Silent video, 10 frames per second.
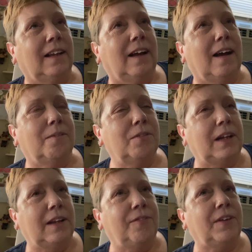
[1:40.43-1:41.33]
I'm
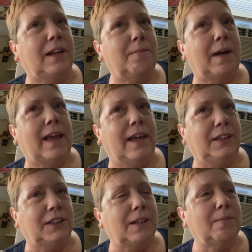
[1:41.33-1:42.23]
really feeling my
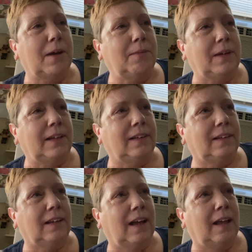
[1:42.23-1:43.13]
age at the moment
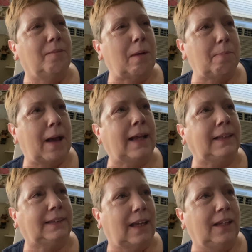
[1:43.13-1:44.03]
and my back
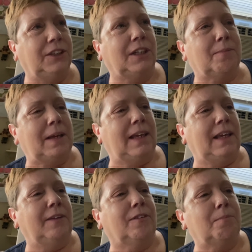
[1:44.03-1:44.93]
is aging me
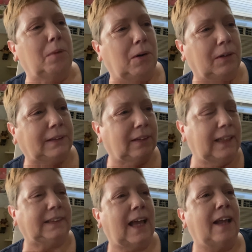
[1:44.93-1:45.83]
even more. So
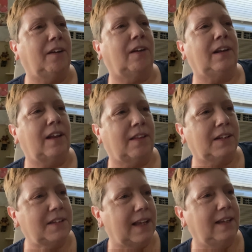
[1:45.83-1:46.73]
let's add on another
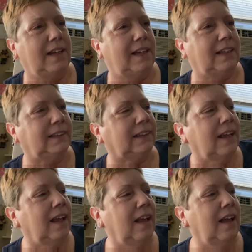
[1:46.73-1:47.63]
10 years.
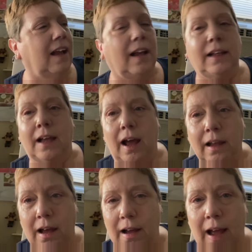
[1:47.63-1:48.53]
I
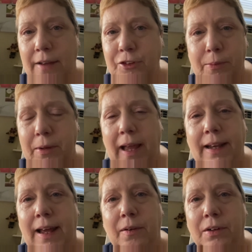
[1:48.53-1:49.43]
have trouble
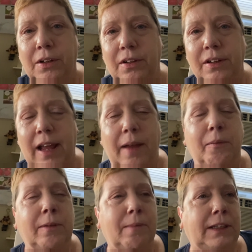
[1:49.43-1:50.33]
getting out on a good day
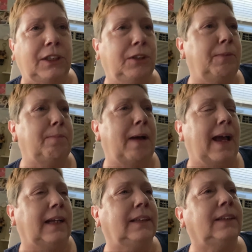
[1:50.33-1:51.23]
with my stupid
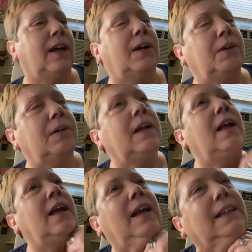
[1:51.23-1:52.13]
back. So
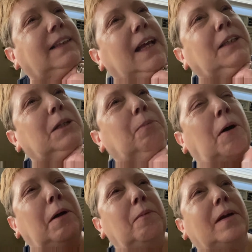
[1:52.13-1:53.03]
it's getting to the
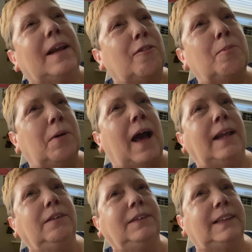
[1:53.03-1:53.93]
point where I'm going to have to put
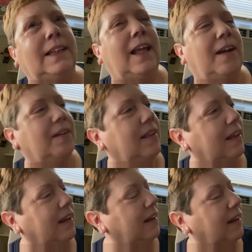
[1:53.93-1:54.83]
handles in there, I
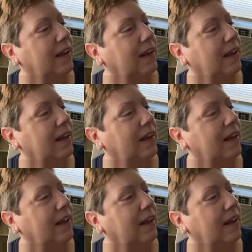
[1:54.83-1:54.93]
think.